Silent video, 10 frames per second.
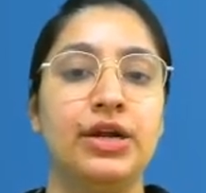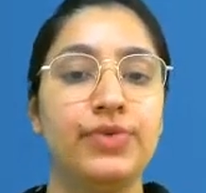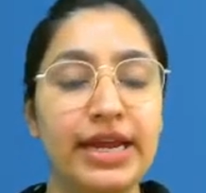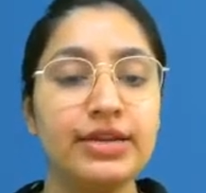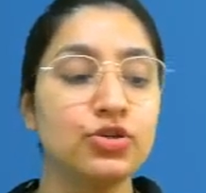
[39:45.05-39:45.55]

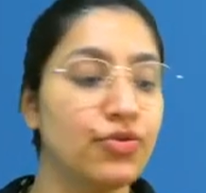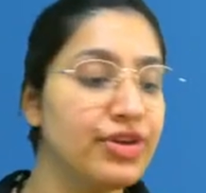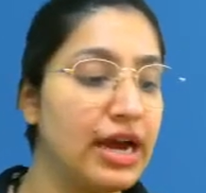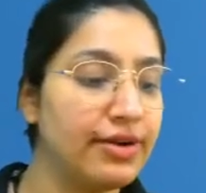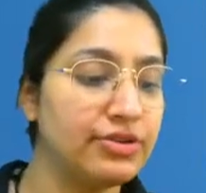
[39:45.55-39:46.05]
Right, so we
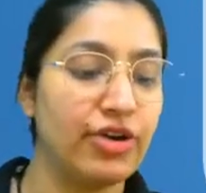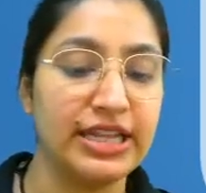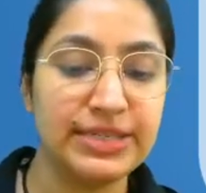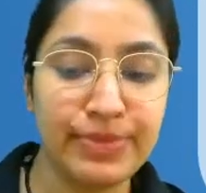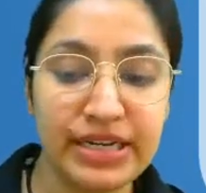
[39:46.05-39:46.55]
are
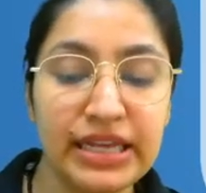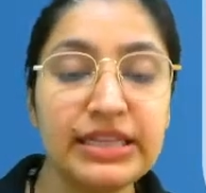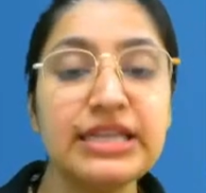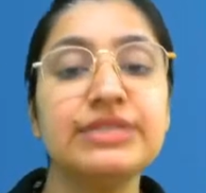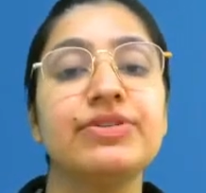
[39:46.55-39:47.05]
transmitting
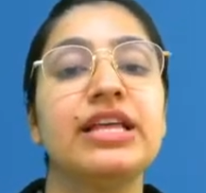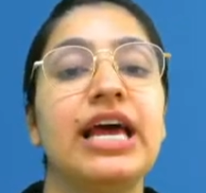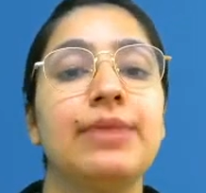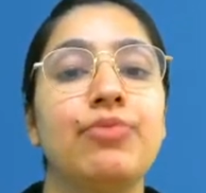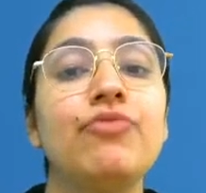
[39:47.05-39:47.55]
this with the
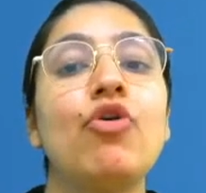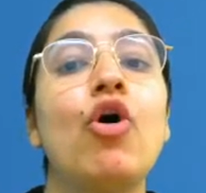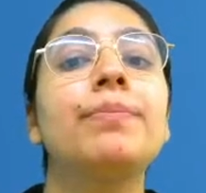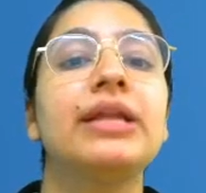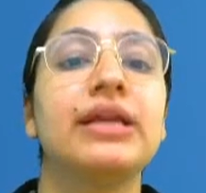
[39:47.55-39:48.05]
help of
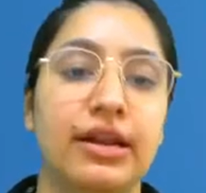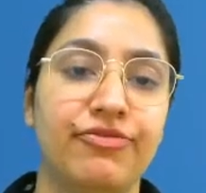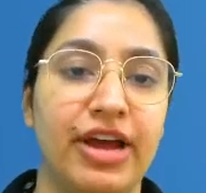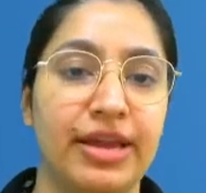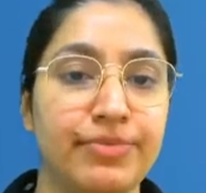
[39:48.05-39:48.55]
optical
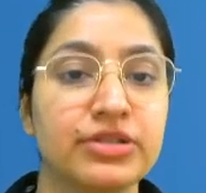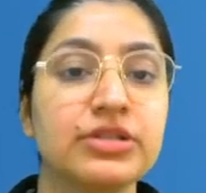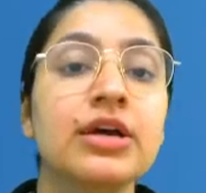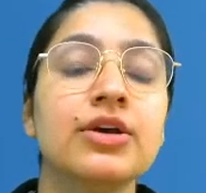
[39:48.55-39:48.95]
fibers.